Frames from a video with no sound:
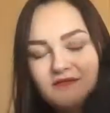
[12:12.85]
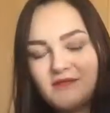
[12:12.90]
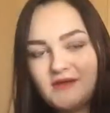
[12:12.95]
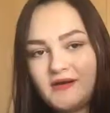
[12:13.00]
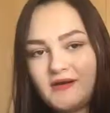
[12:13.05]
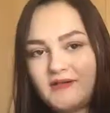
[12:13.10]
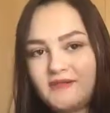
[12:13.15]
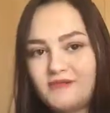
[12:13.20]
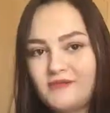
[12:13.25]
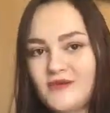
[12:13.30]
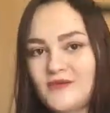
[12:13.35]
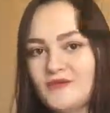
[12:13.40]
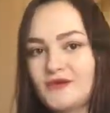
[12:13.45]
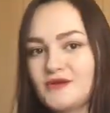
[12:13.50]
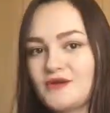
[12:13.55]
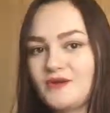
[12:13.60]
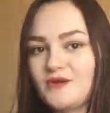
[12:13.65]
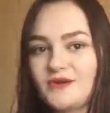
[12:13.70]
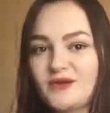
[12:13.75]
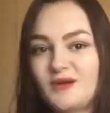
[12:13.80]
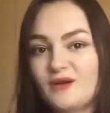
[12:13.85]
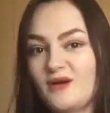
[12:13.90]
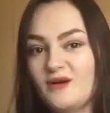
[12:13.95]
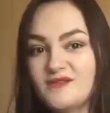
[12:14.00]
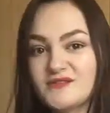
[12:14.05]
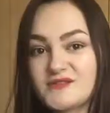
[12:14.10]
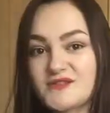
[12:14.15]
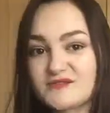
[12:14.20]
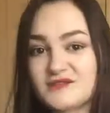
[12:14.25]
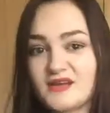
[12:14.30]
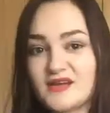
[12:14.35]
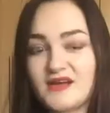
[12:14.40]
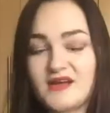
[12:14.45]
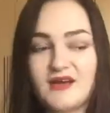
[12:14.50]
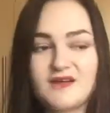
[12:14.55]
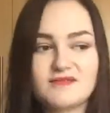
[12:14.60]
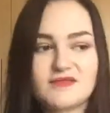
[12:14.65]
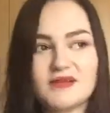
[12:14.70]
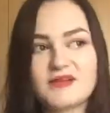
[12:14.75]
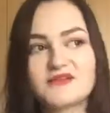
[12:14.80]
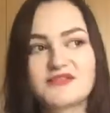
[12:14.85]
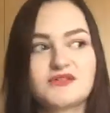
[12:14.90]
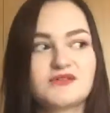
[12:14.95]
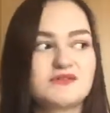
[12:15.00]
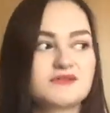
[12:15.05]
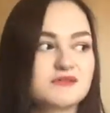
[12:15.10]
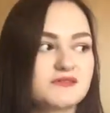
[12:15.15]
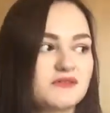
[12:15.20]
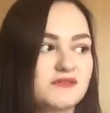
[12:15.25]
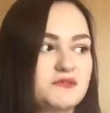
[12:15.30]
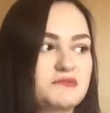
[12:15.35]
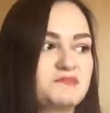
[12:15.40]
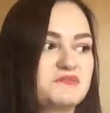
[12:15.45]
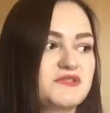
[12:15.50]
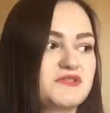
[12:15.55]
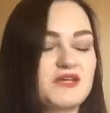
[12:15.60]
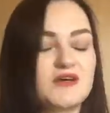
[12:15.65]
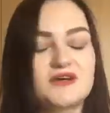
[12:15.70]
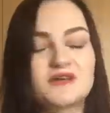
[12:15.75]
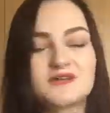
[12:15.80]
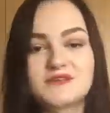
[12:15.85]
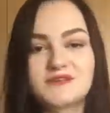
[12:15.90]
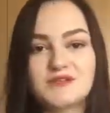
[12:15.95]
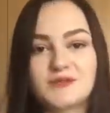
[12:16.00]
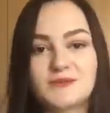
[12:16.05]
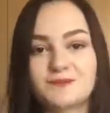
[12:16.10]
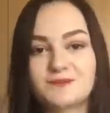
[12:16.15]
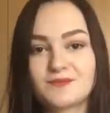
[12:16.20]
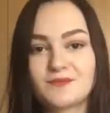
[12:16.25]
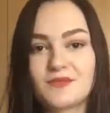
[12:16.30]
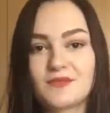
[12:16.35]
and I thought it would go with a lot of stuff that I have, like shorts or skirts or